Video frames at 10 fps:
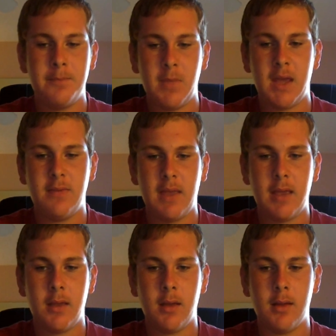and
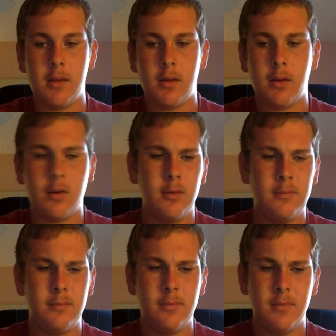they
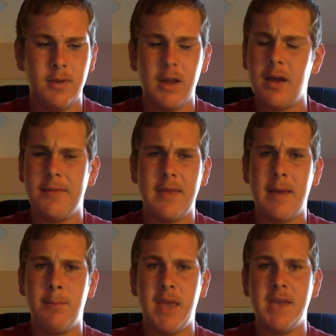are not
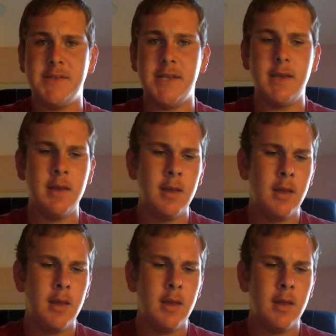that bassy,